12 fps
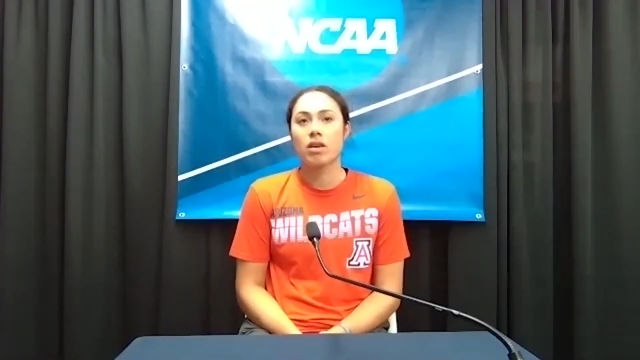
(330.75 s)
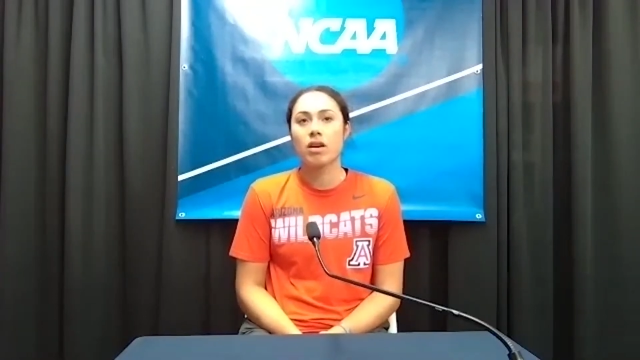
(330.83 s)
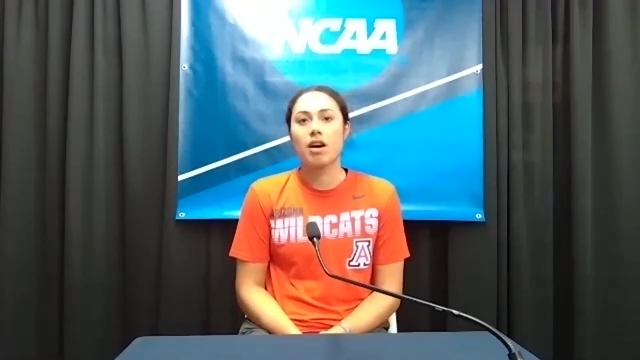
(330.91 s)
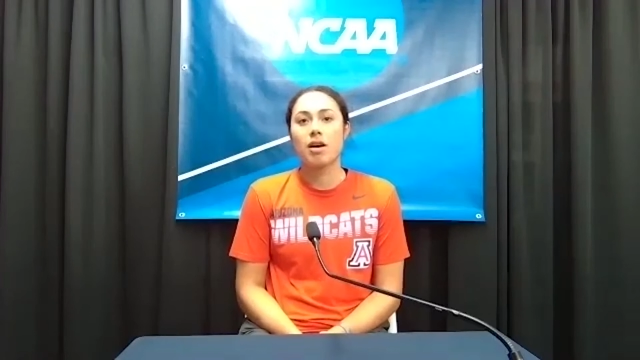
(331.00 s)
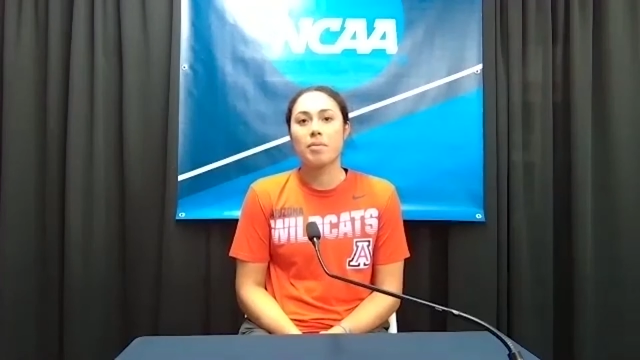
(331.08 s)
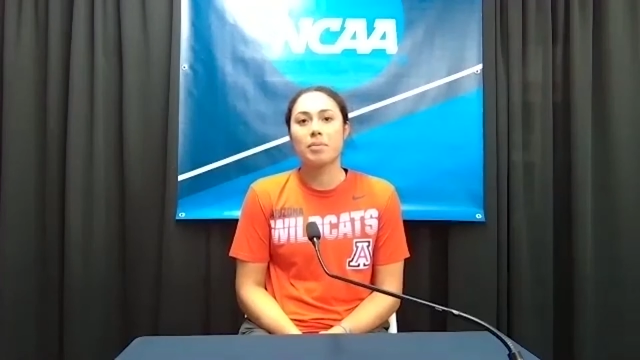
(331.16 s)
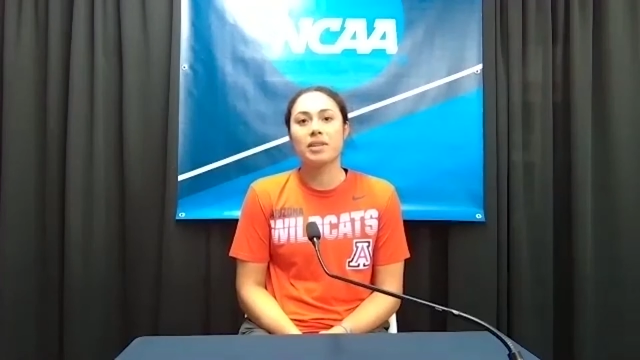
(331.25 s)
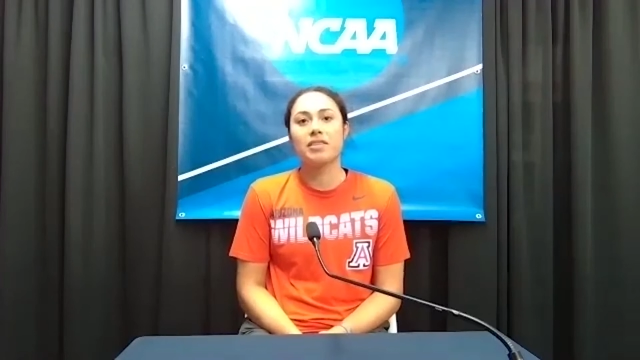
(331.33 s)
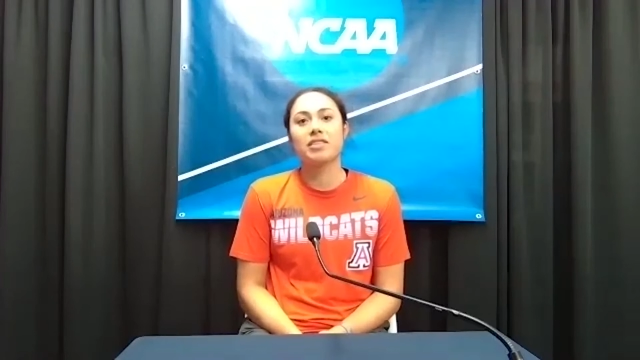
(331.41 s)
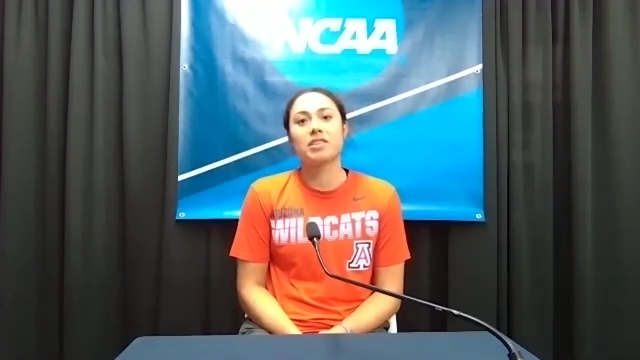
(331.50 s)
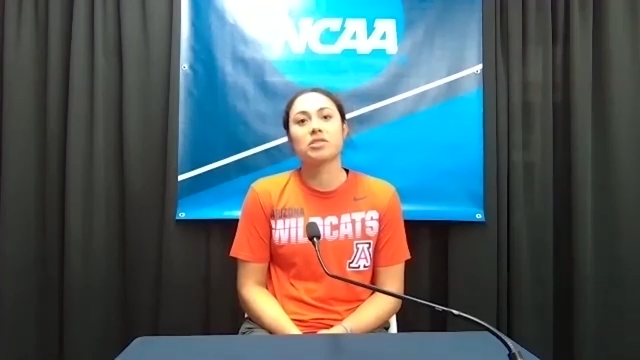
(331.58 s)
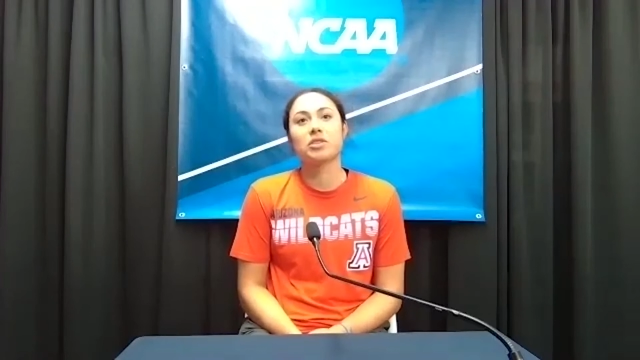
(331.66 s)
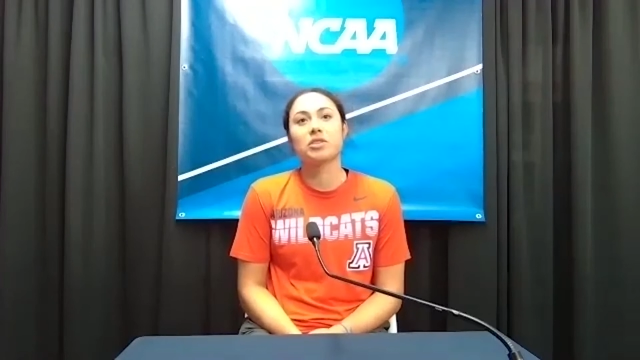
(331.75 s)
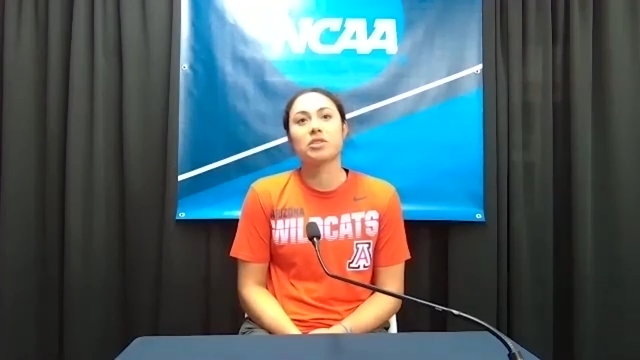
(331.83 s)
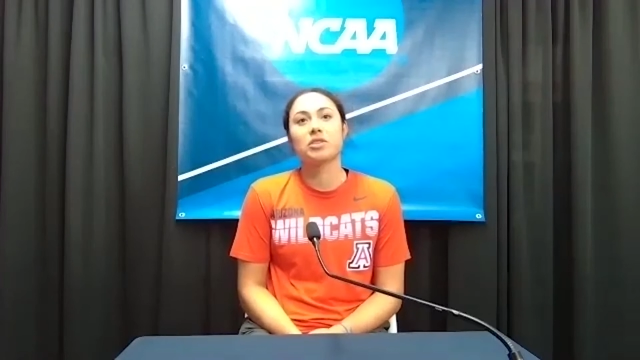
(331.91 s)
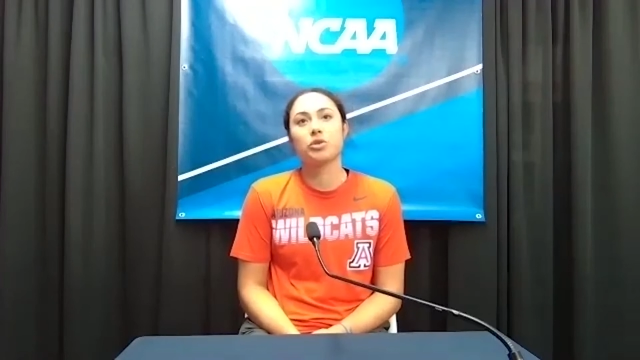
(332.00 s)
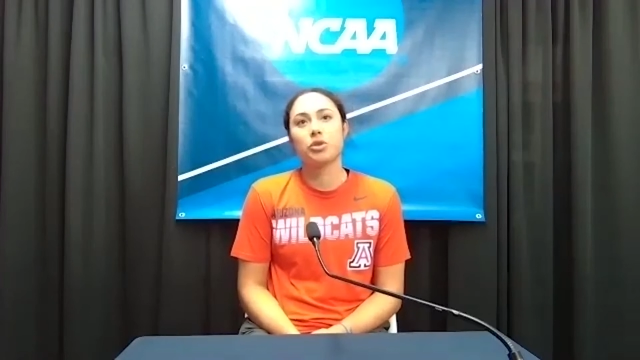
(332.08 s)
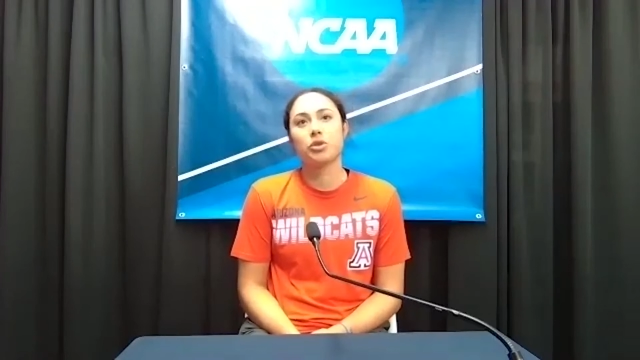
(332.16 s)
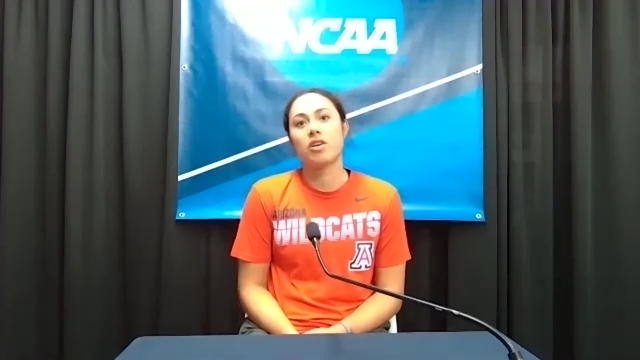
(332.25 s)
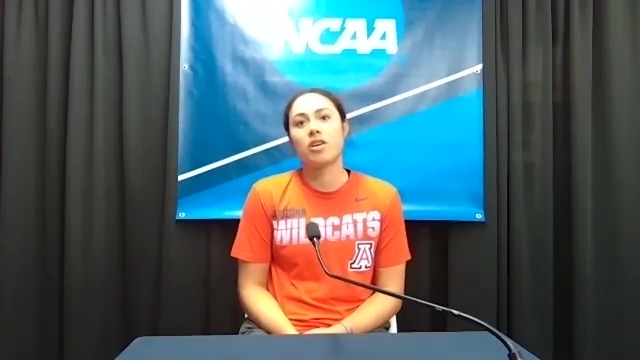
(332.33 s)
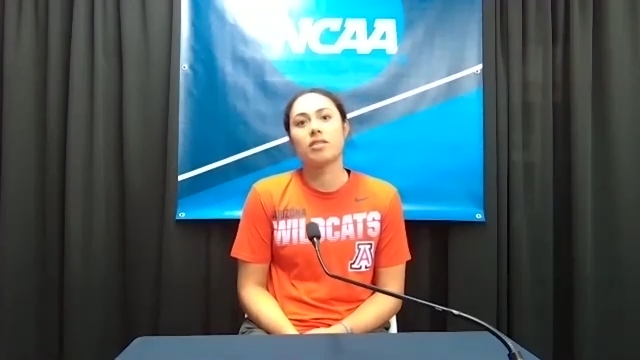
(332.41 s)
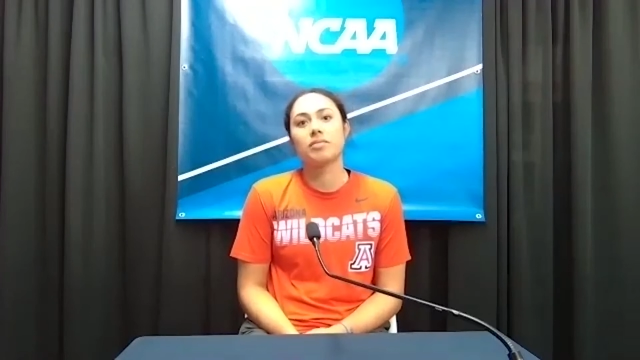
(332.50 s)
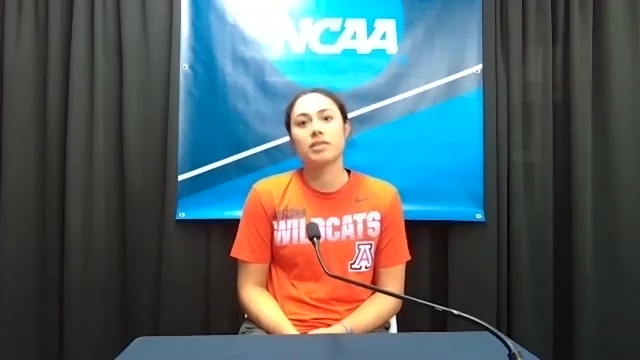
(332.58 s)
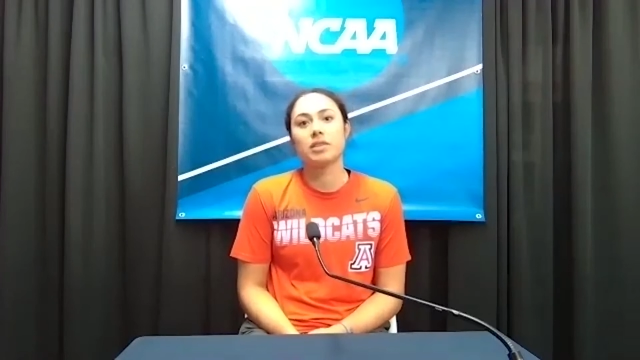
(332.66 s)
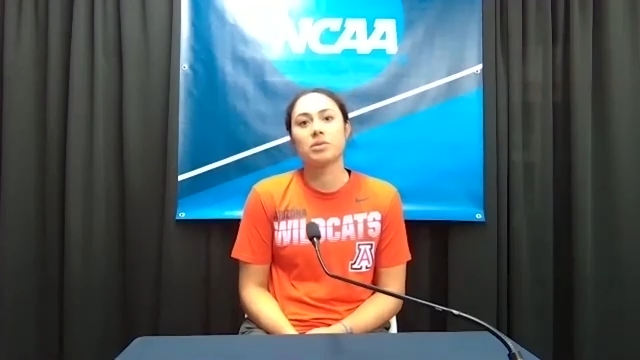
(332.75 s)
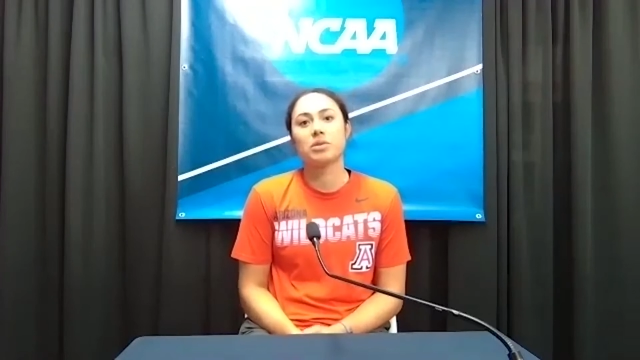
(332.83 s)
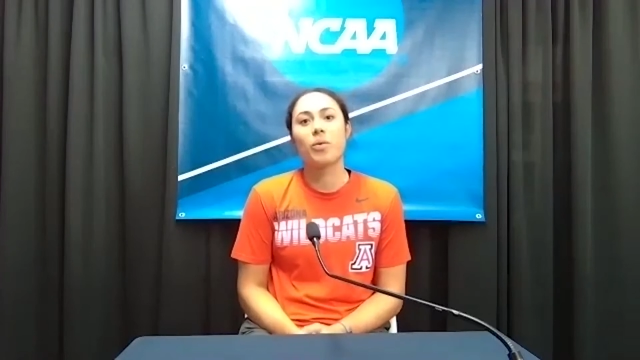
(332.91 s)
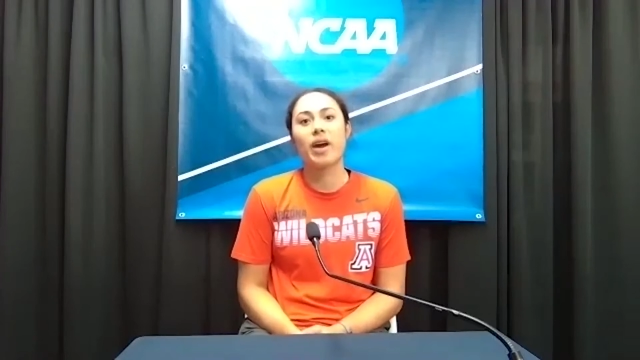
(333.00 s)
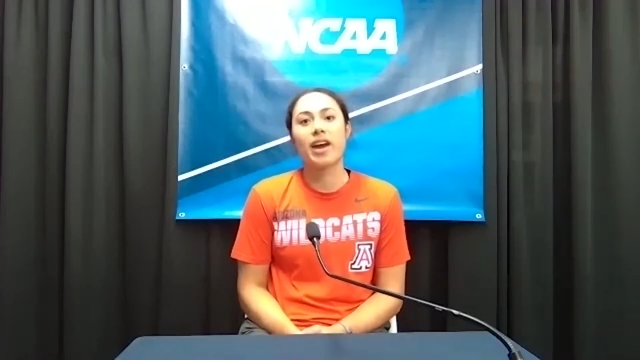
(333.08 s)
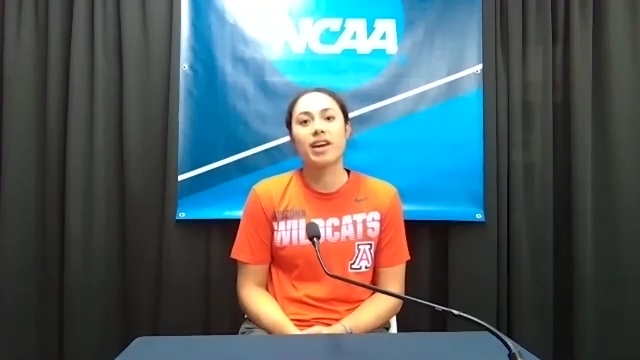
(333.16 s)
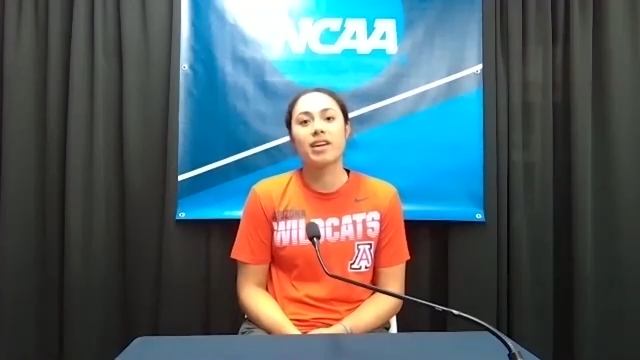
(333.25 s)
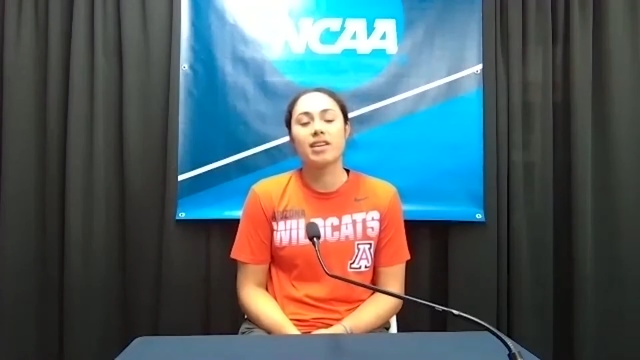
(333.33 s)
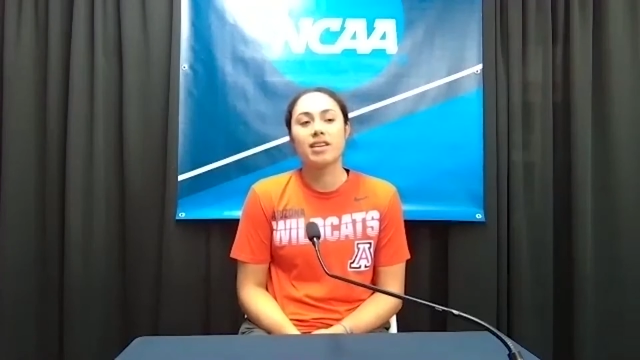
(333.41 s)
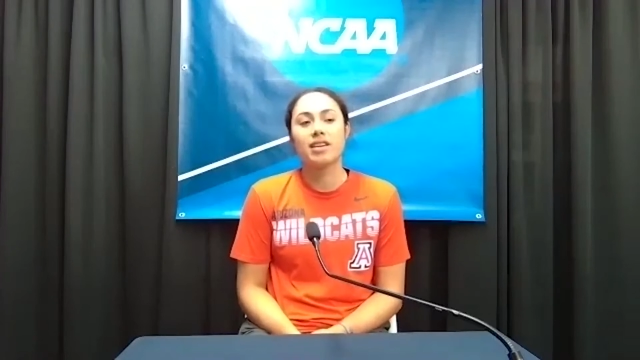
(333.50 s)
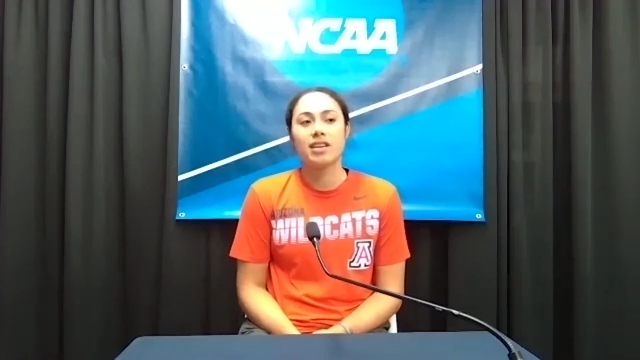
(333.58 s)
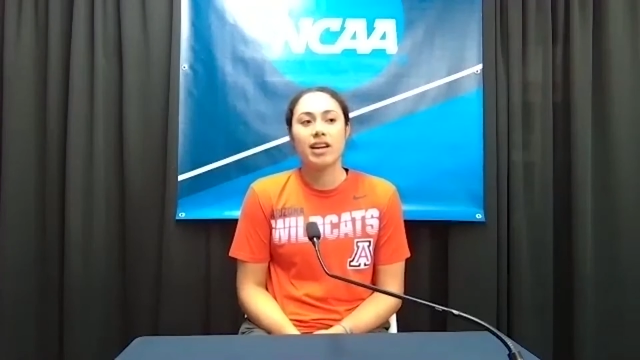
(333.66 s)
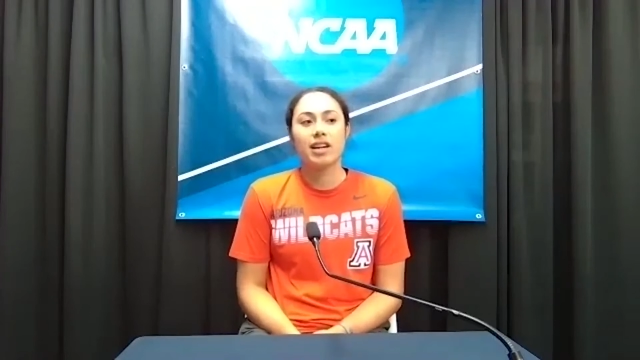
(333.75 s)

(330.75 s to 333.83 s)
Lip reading: I believe it was her screwball. It was away.